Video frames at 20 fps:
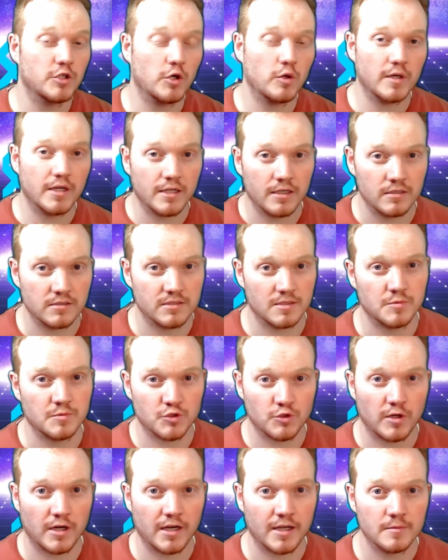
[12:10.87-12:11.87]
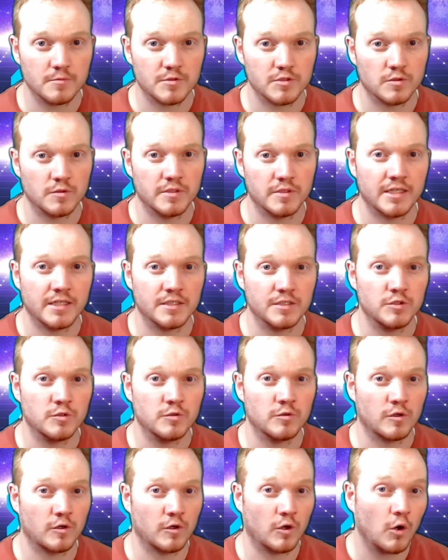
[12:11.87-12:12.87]
go ahead and subscribe so that
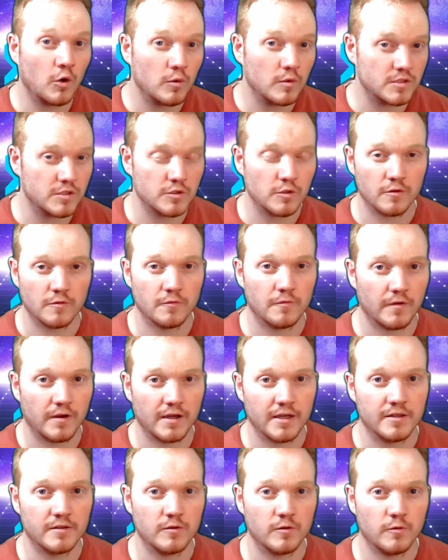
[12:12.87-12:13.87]
you are always notified